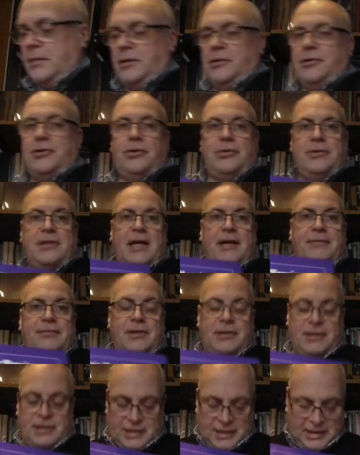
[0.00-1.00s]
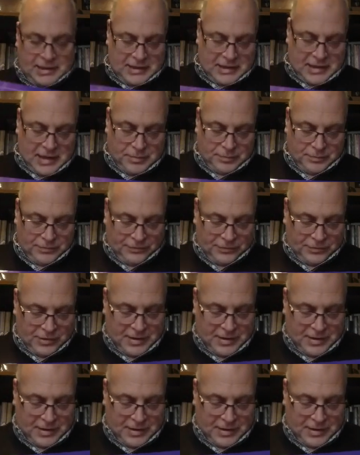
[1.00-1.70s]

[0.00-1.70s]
John Taverner's second album for